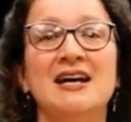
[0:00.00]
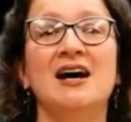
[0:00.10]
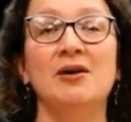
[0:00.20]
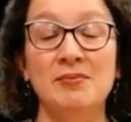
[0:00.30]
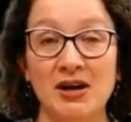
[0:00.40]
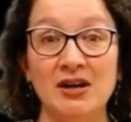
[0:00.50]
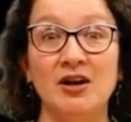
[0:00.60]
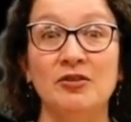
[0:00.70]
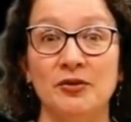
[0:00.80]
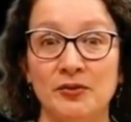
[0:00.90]
among
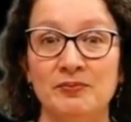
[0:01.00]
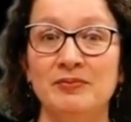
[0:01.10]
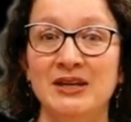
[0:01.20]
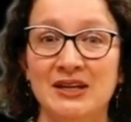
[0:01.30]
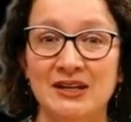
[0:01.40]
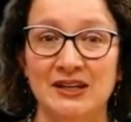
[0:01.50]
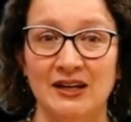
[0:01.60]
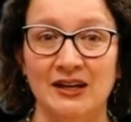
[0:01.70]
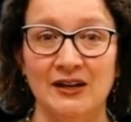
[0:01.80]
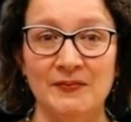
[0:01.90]
other
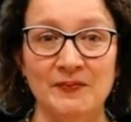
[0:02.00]
media.